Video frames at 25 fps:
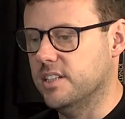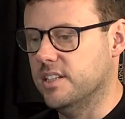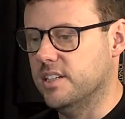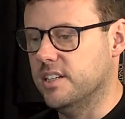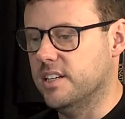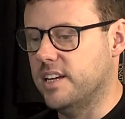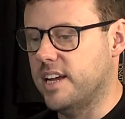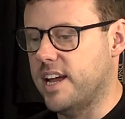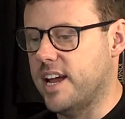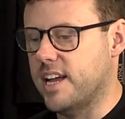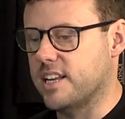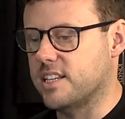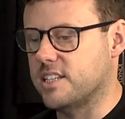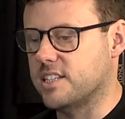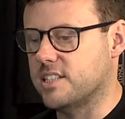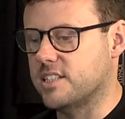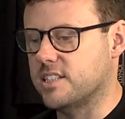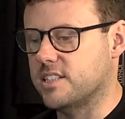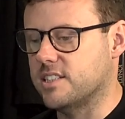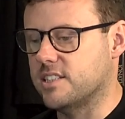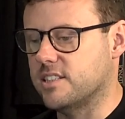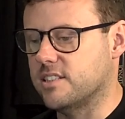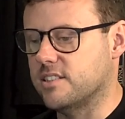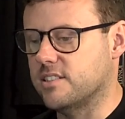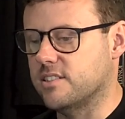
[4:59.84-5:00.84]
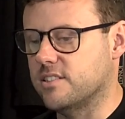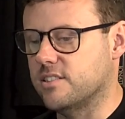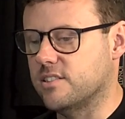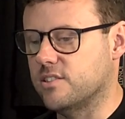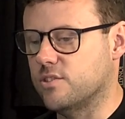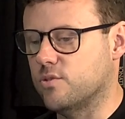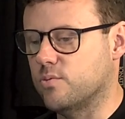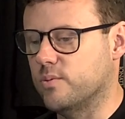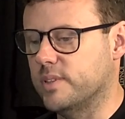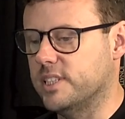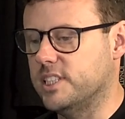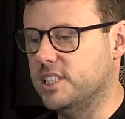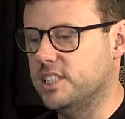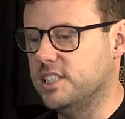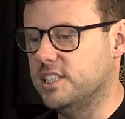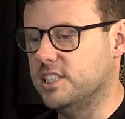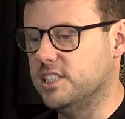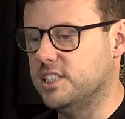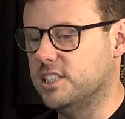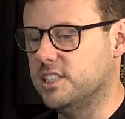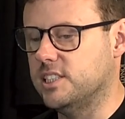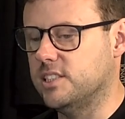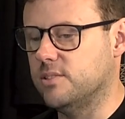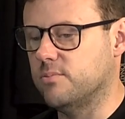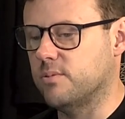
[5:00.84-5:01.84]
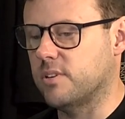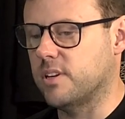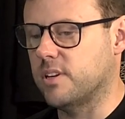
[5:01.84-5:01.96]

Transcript: at 20. What did he